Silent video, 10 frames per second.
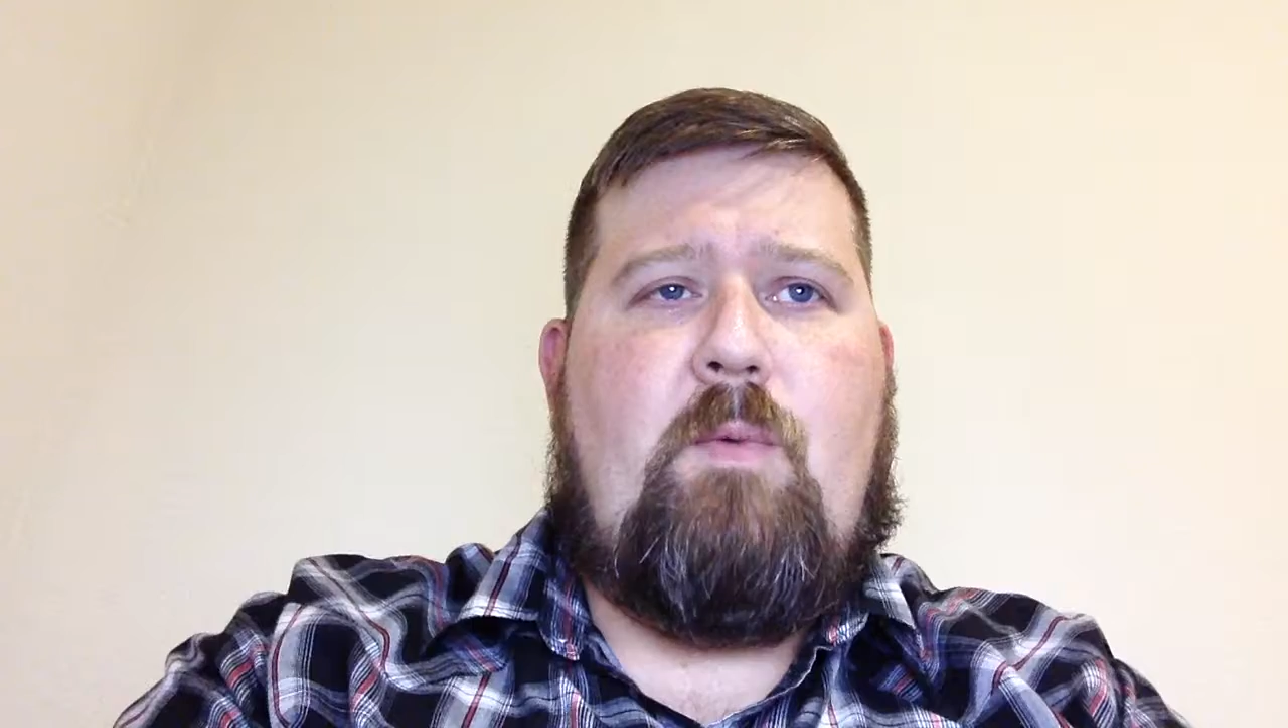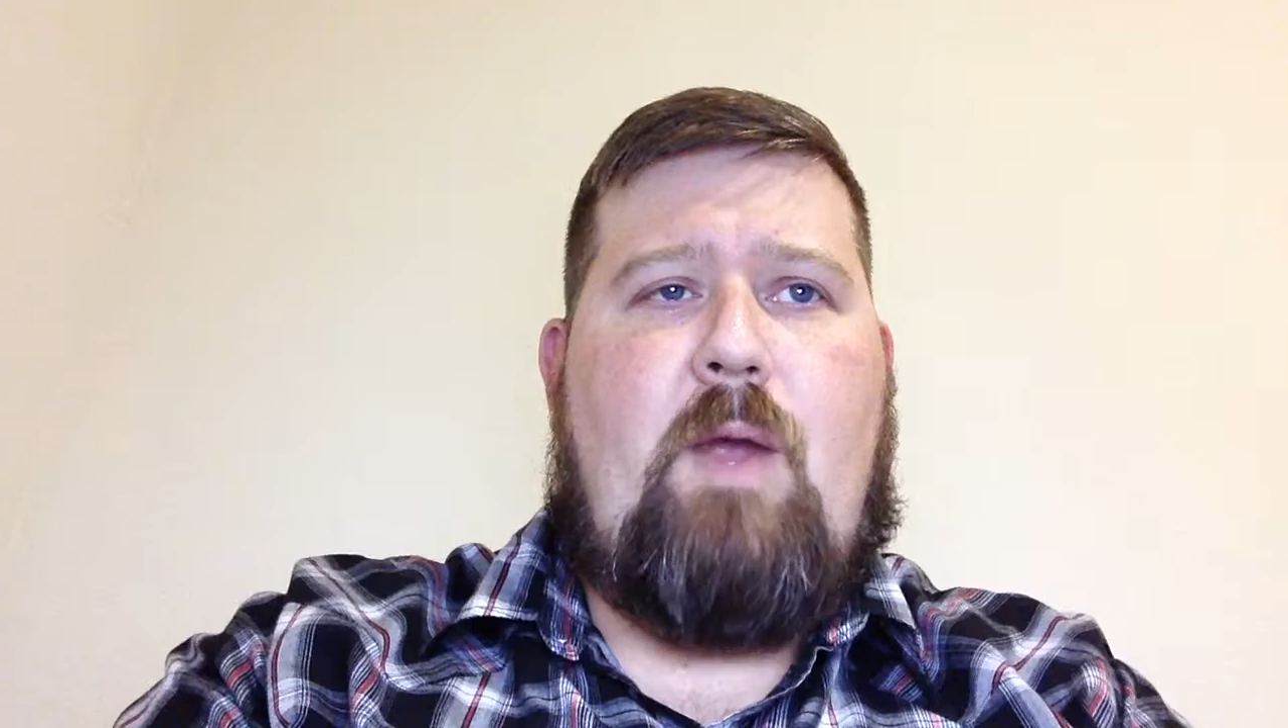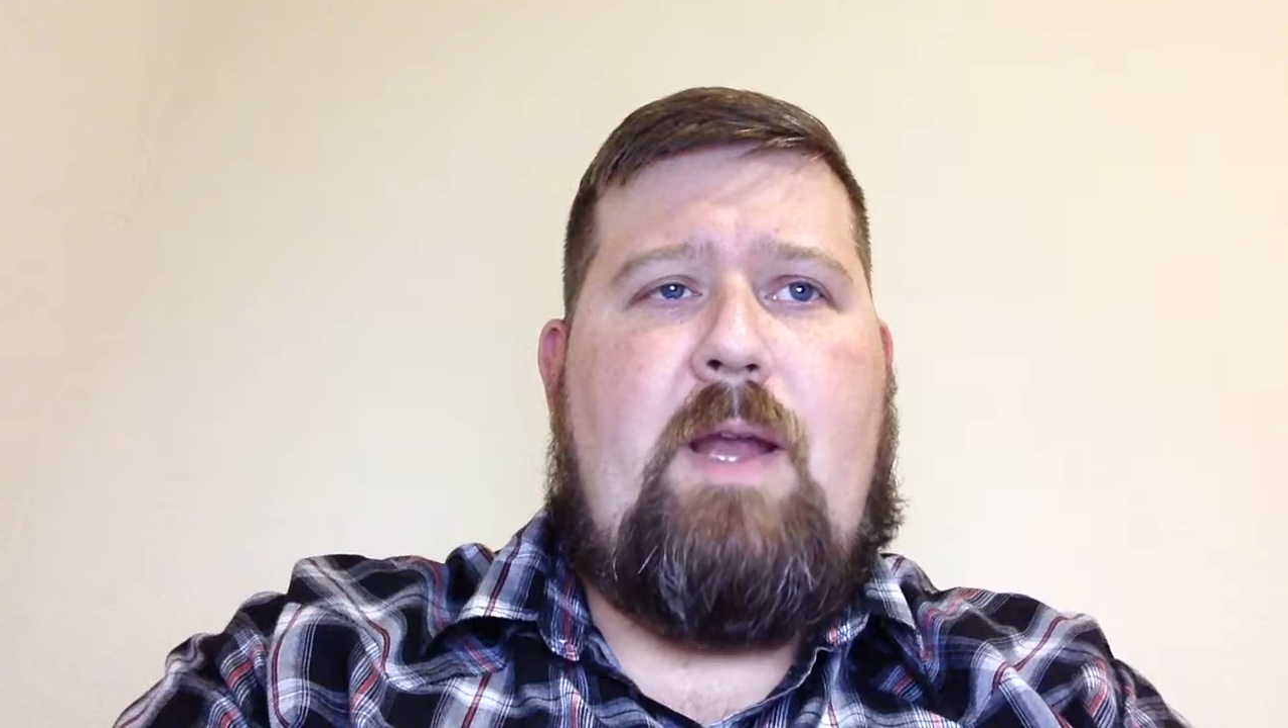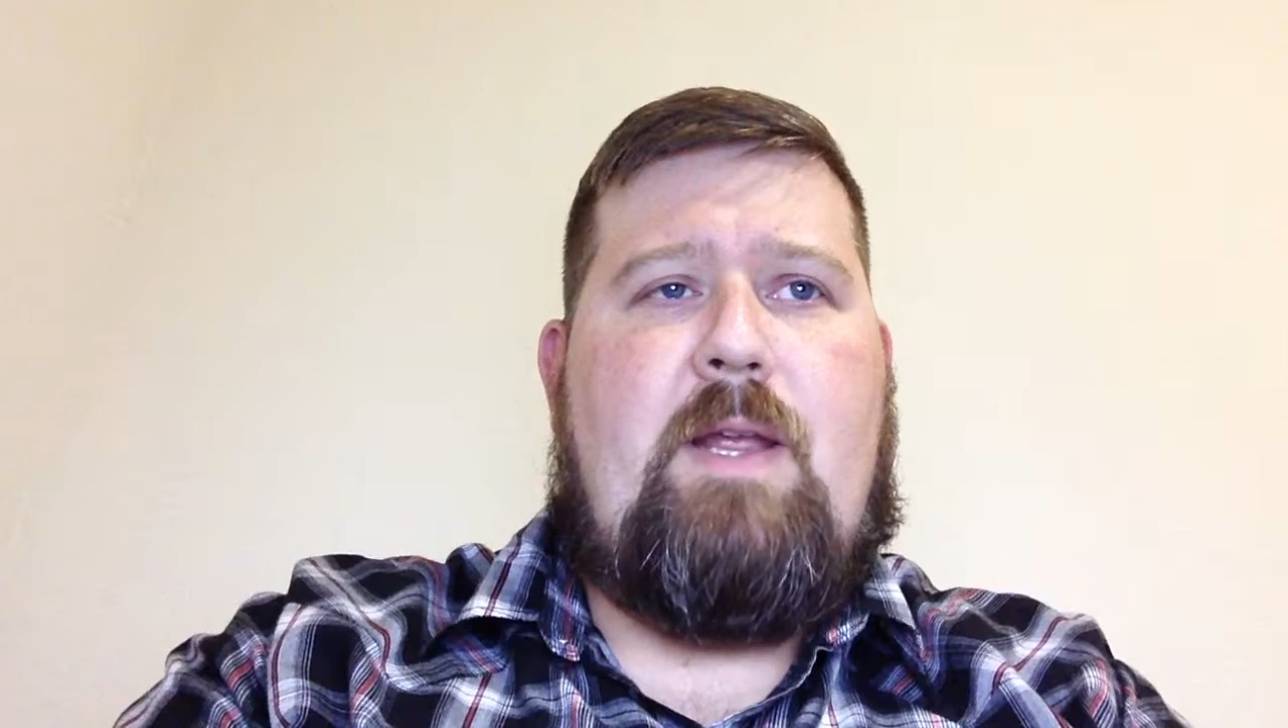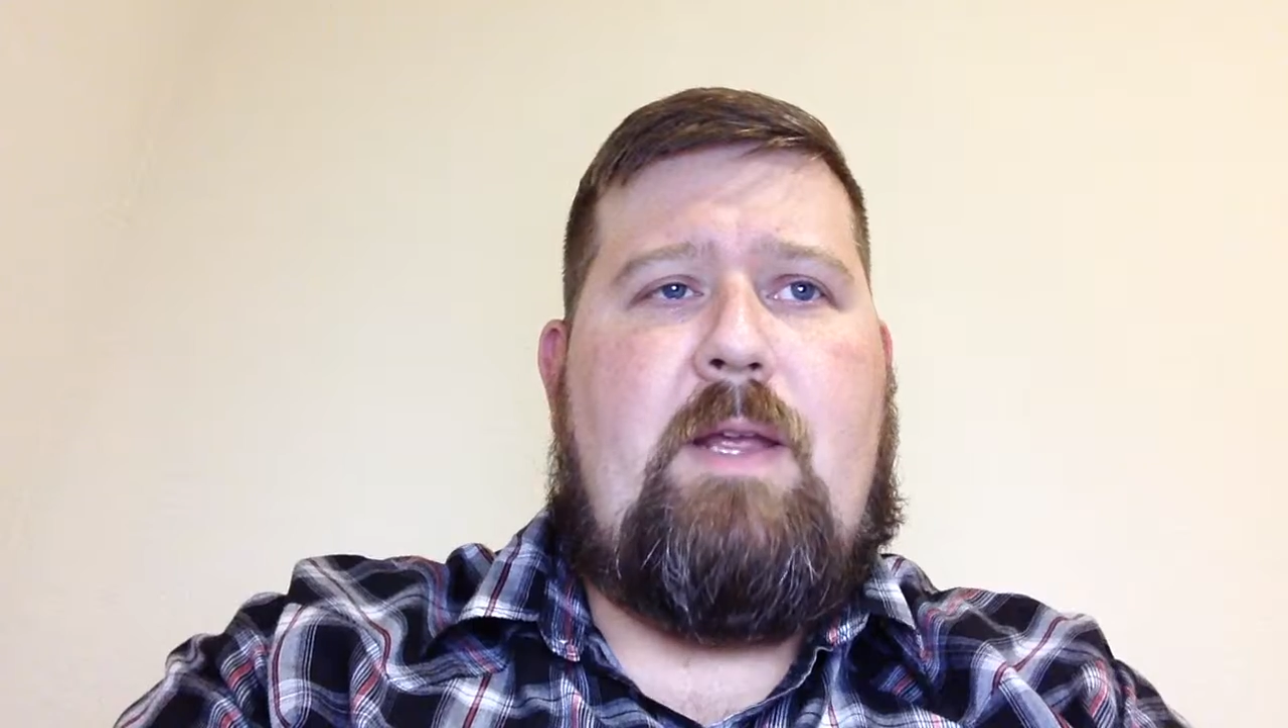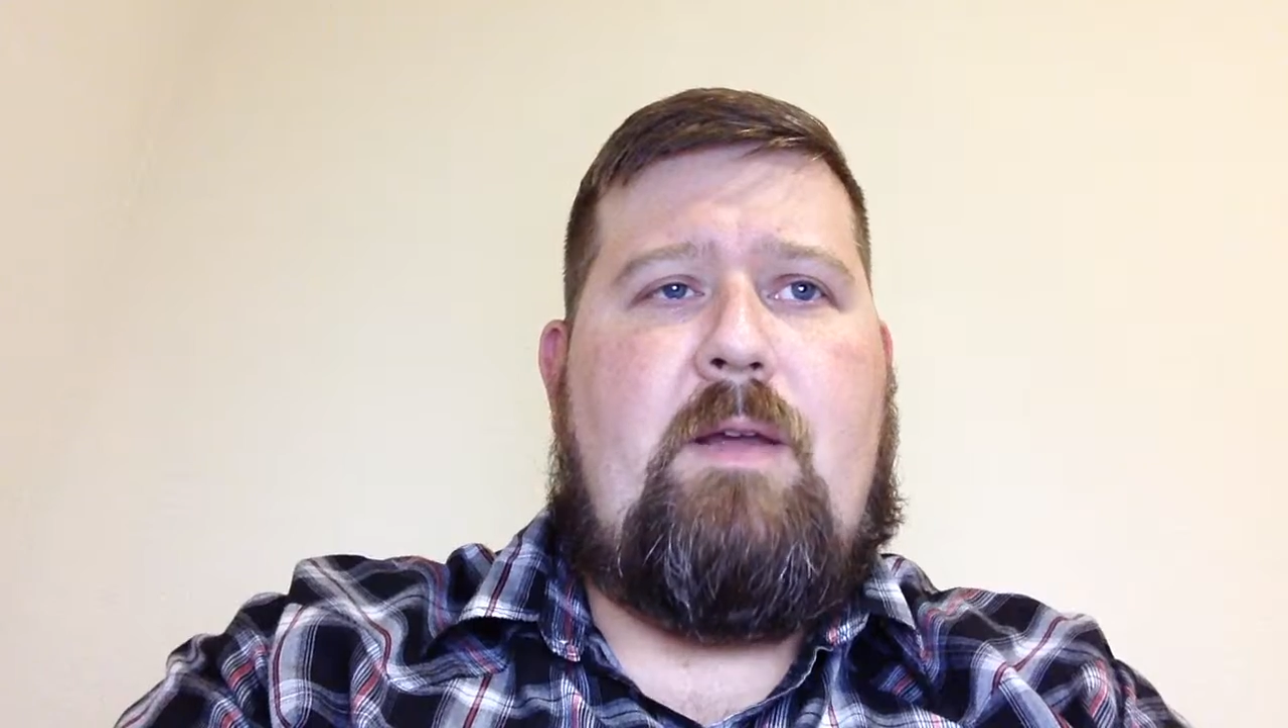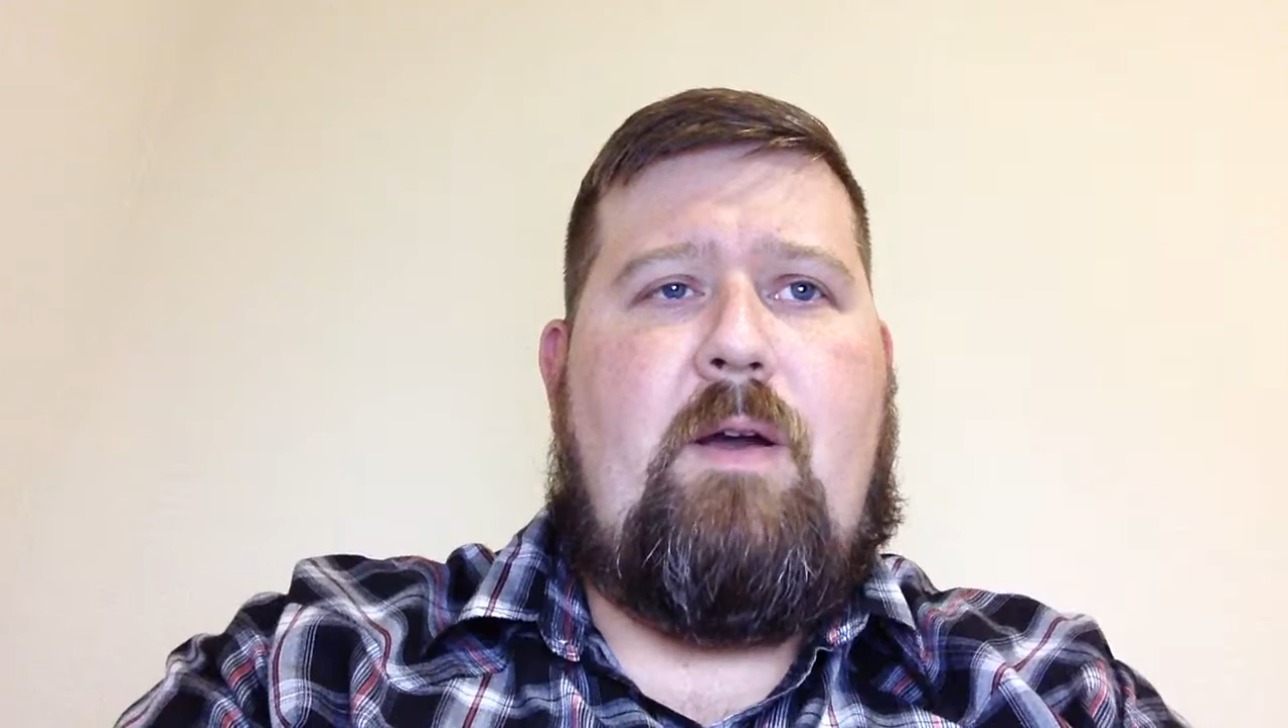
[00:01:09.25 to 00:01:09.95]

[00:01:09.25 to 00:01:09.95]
writing